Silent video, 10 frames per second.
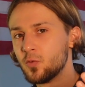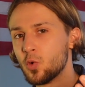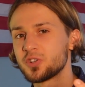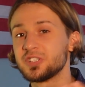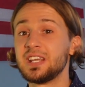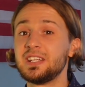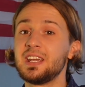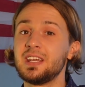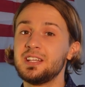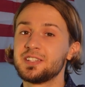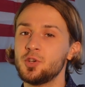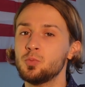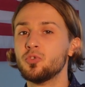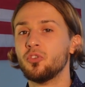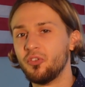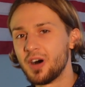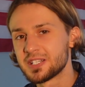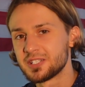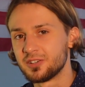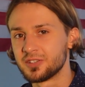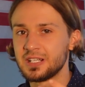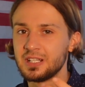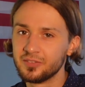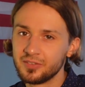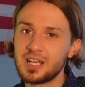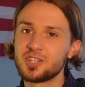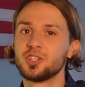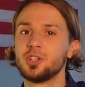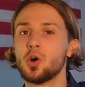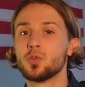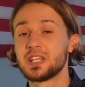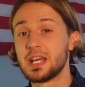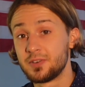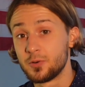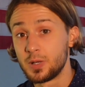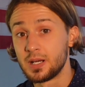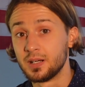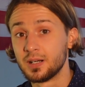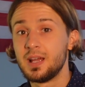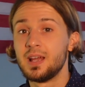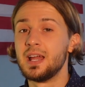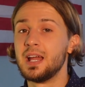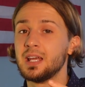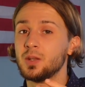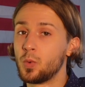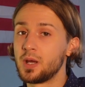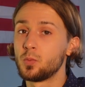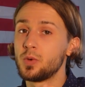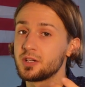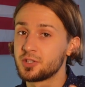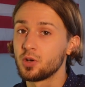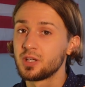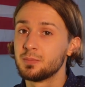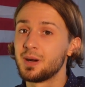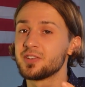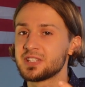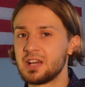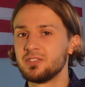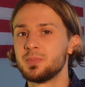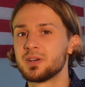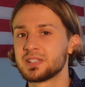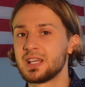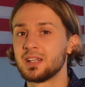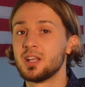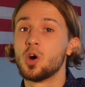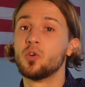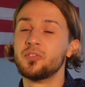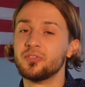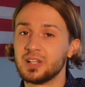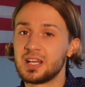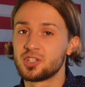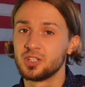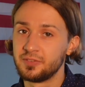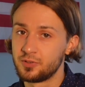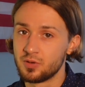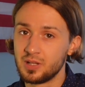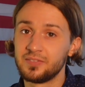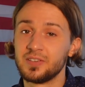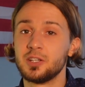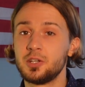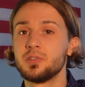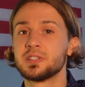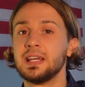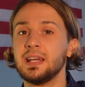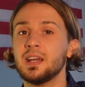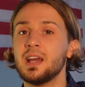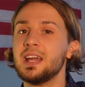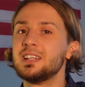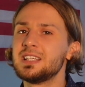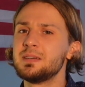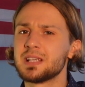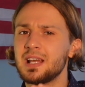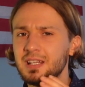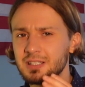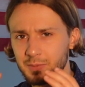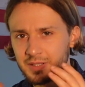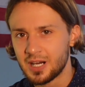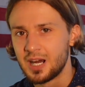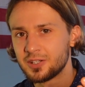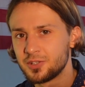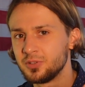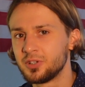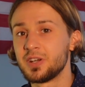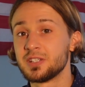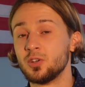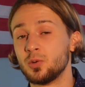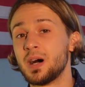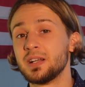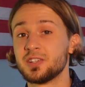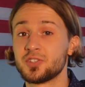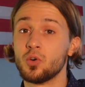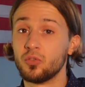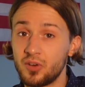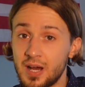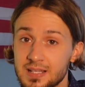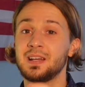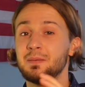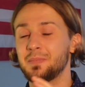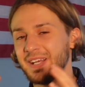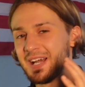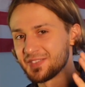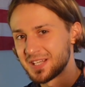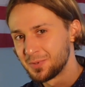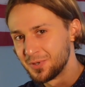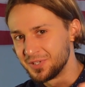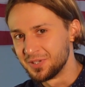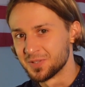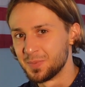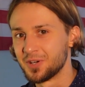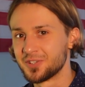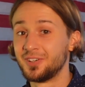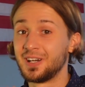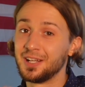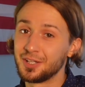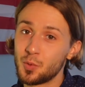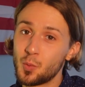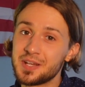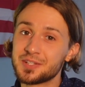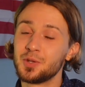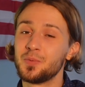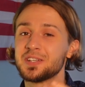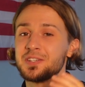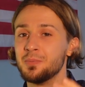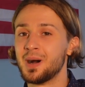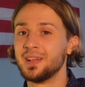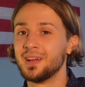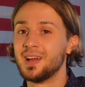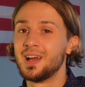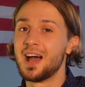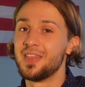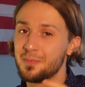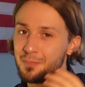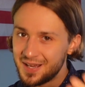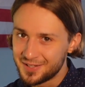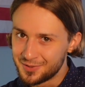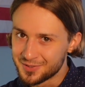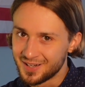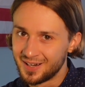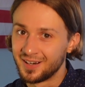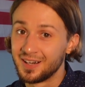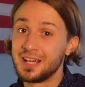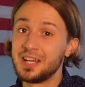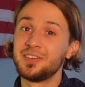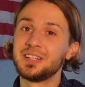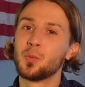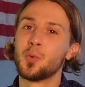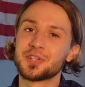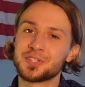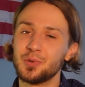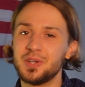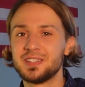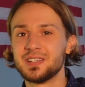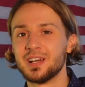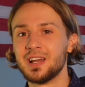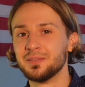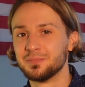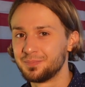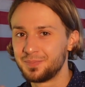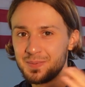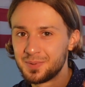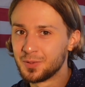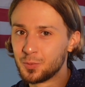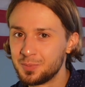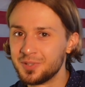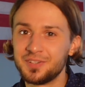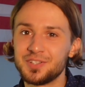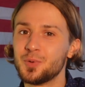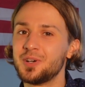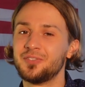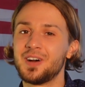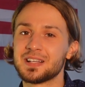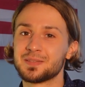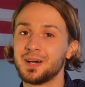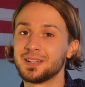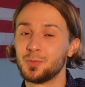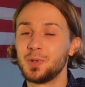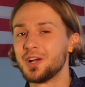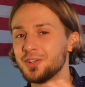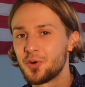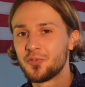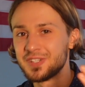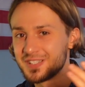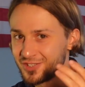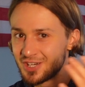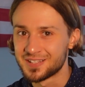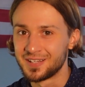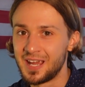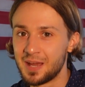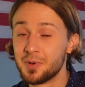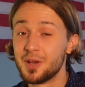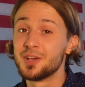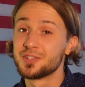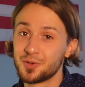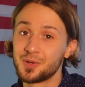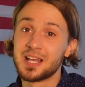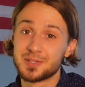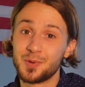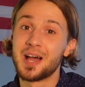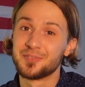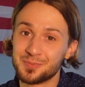words, the idea is to move faster than inflation goes everywhere. And when we're talking about 7% of inflation if you live in the USA, it seems a little bit hard to increase your money so fast. But I have some good news because there are a lot of ways to invest your money and the bad news are if it was so easy and people would be rich very fast, but we all know this is just a game, so guys, we have to